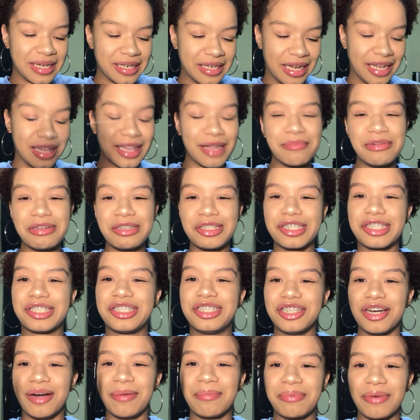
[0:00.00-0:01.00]
Now let me
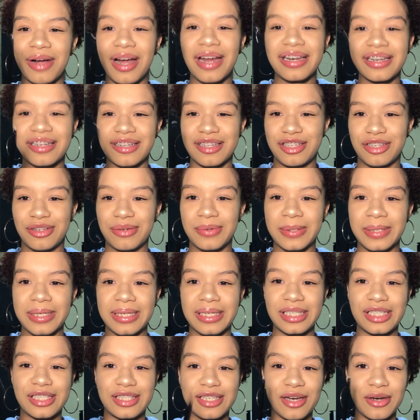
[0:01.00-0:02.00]
just jump right into
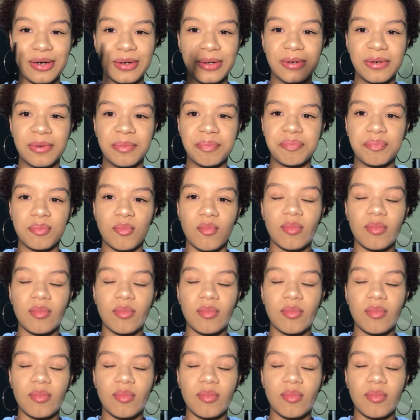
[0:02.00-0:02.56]
it. So